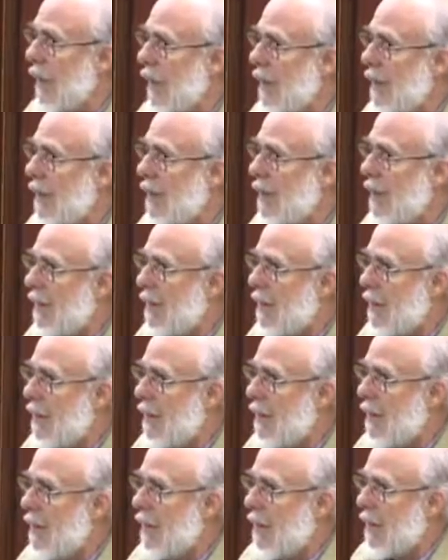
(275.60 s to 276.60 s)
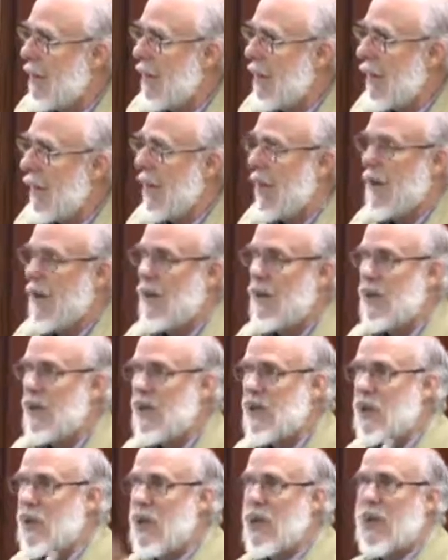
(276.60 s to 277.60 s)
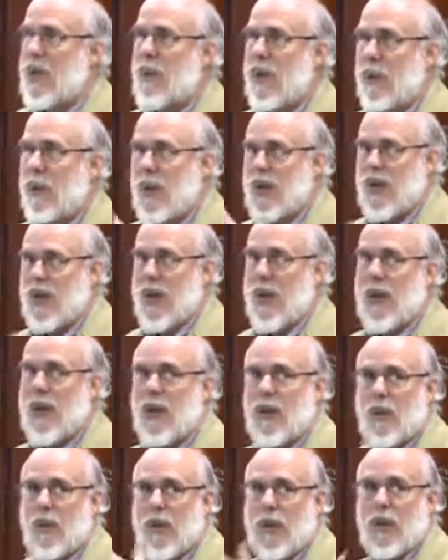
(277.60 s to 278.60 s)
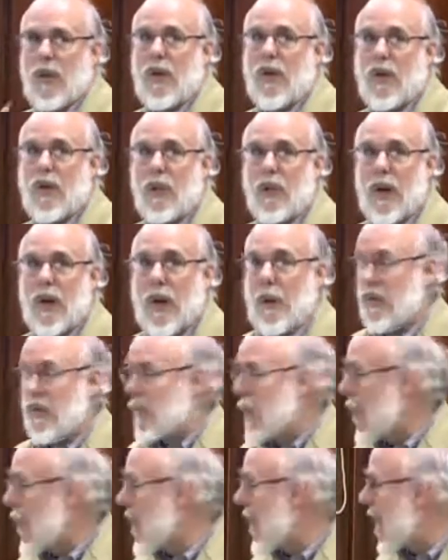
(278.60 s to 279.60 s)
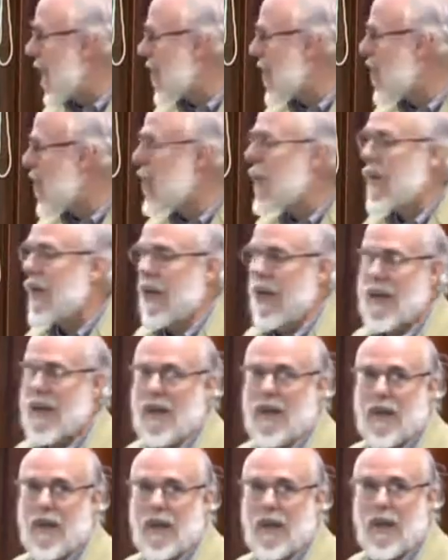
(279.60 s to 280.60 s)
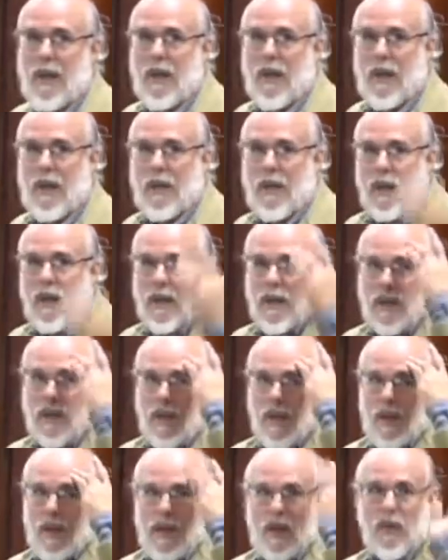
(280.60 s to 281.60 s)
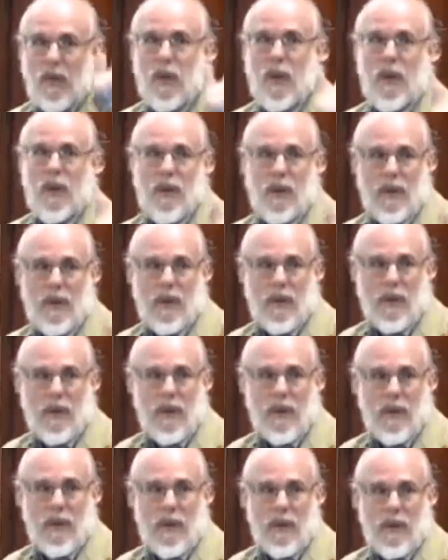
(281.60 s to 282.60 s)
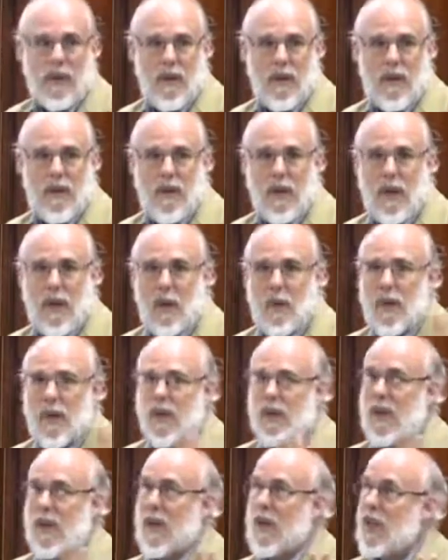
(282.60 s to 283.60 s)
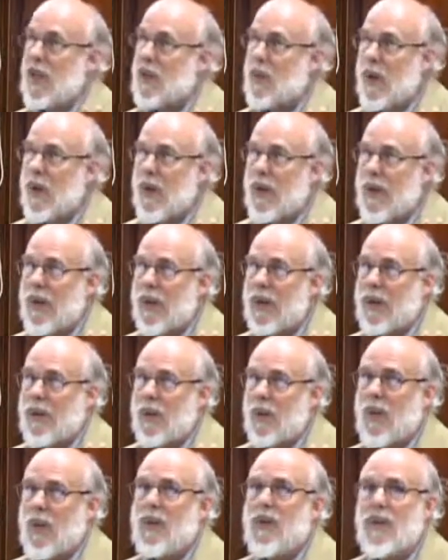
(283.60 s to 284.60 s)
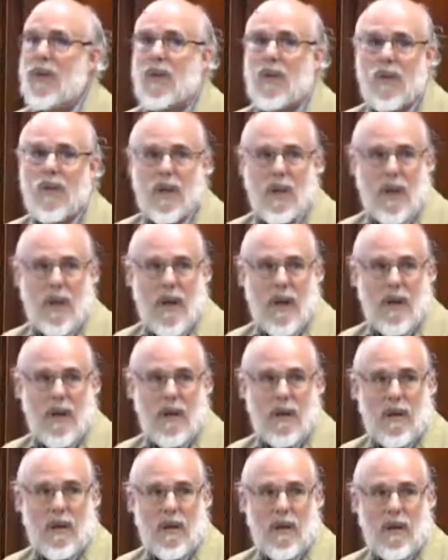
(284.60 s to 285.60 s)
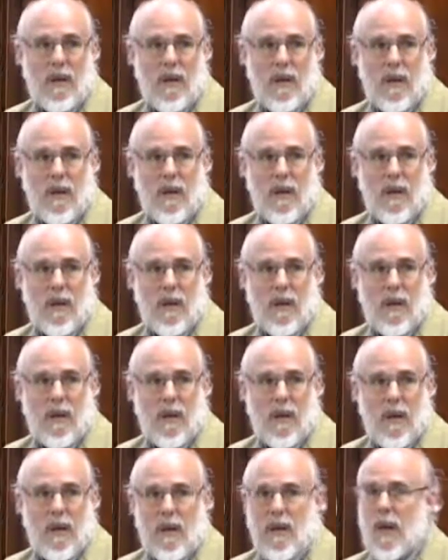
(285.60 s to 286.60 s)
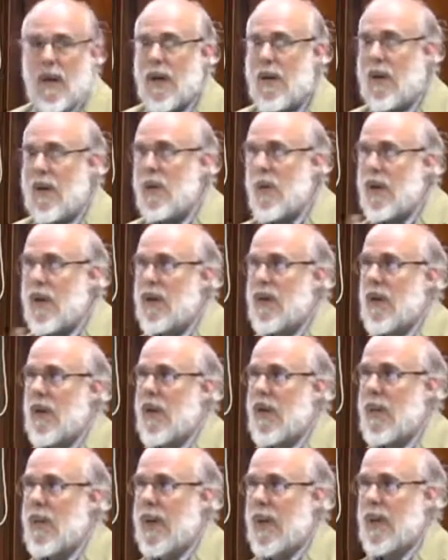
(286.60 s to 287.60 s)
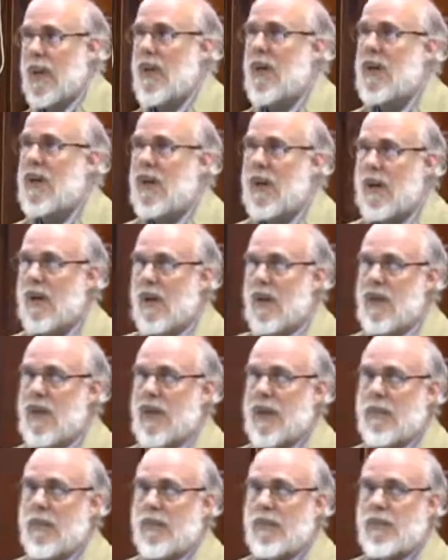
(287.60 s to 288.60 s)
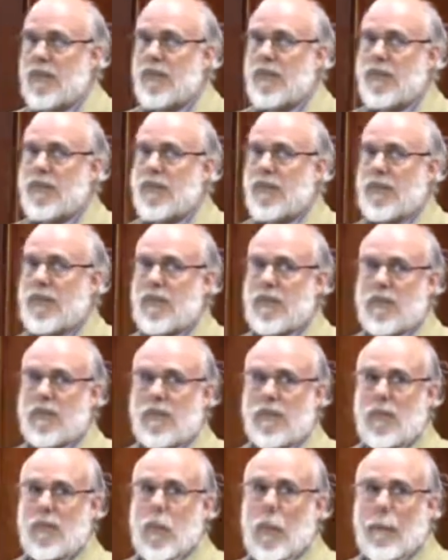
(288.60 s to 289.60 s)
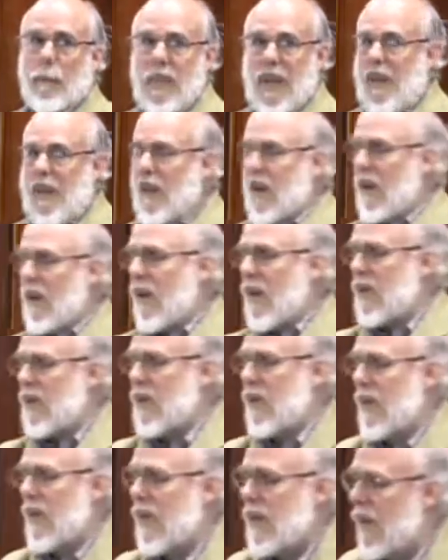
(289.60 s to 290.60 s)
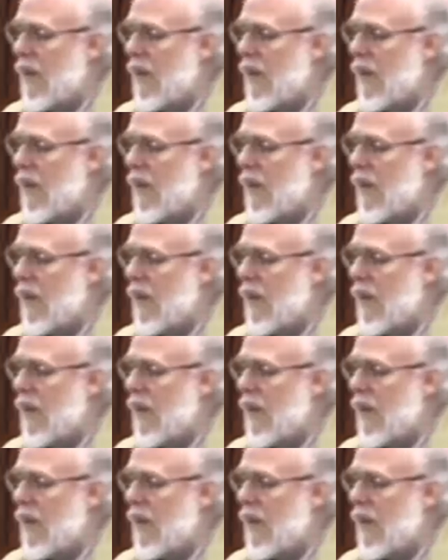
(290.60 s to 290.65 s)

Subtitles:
that, and we scream and we shout and we look at the problems, but we're not doing anything, then the psyche's broken. And when the psyche's broken, what do you do about it? And then we could talk about ideology. And there are some